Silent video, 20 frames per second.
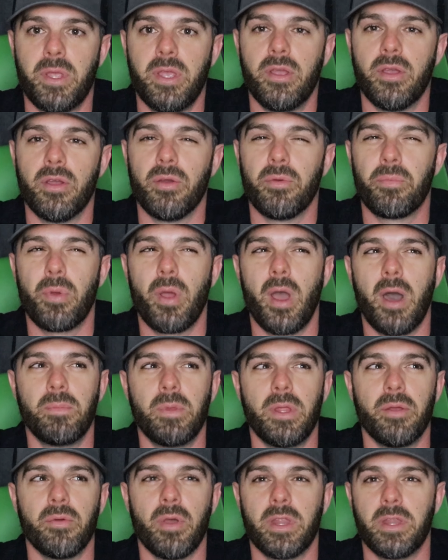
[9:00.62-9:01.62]
here
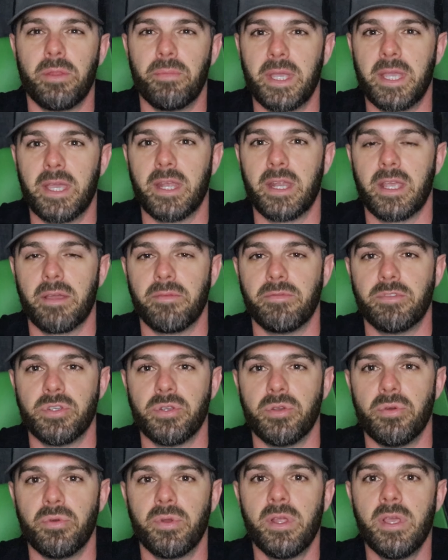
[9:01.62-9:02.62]
probably around the beginning of
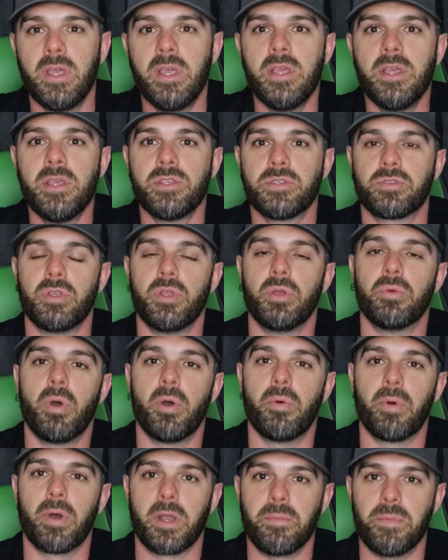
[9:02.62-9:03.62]
June, so you
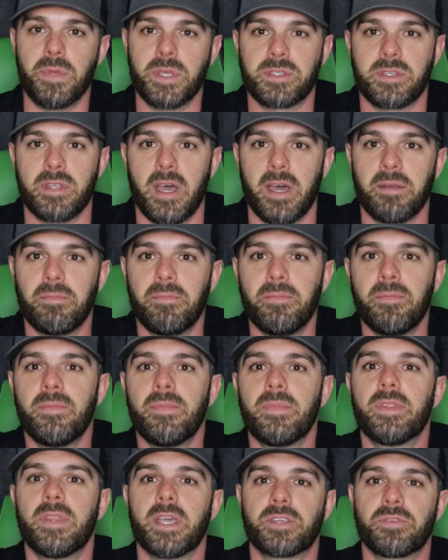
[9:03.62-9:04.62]
won't want to miss that.
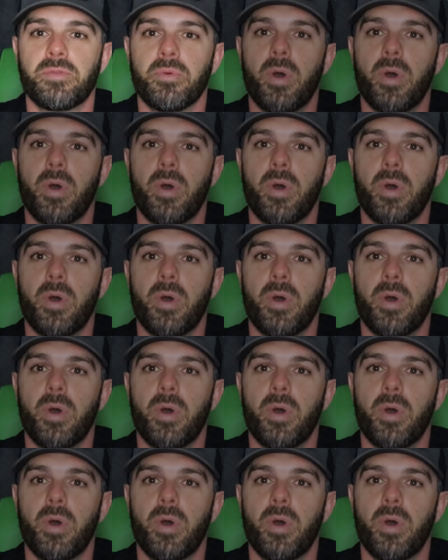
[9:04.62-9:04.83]
Thanks for